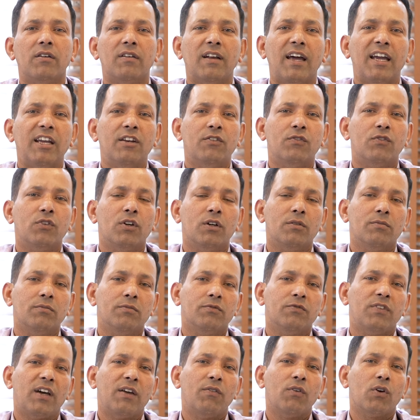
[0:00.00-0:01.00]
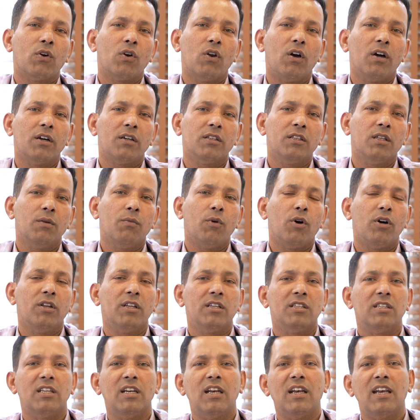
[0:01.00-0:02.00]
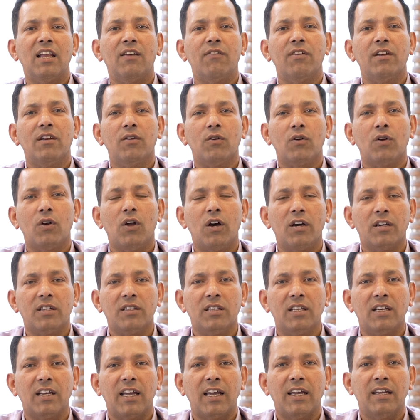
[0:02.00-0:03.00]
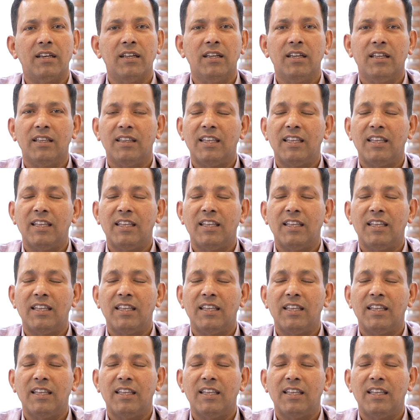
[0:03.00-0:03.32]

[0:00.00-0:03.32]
right from 5 o'clock in the morning till 11 o'clock in the night.